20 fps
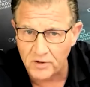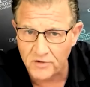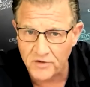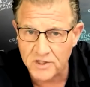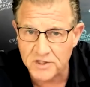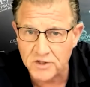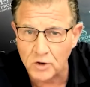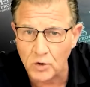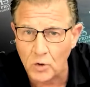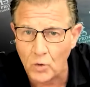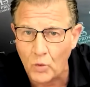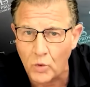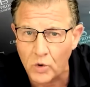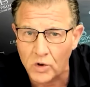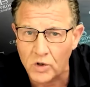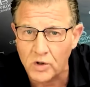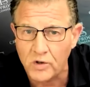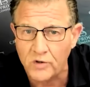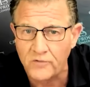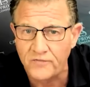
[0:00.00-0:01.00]
in this little
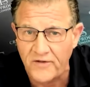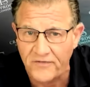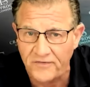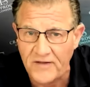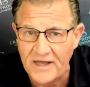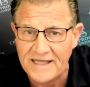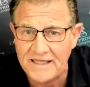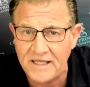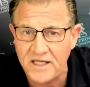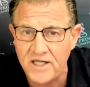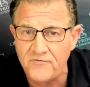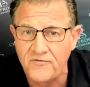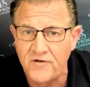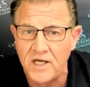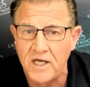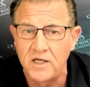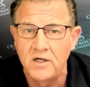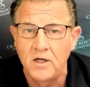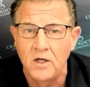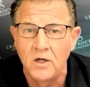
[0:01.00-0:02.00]
world that they live
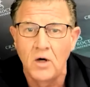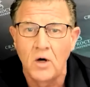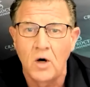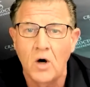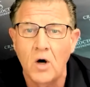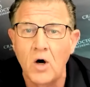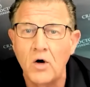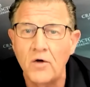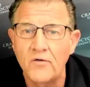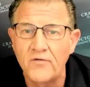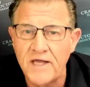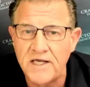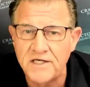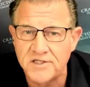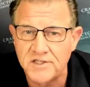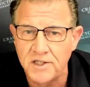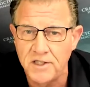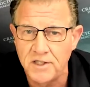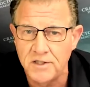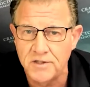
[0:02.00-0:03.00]
in, all they
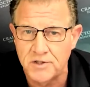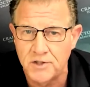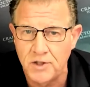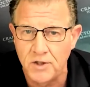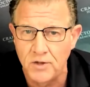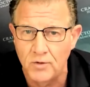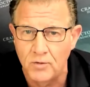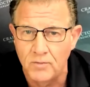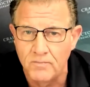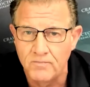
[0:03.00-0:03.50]
see is you.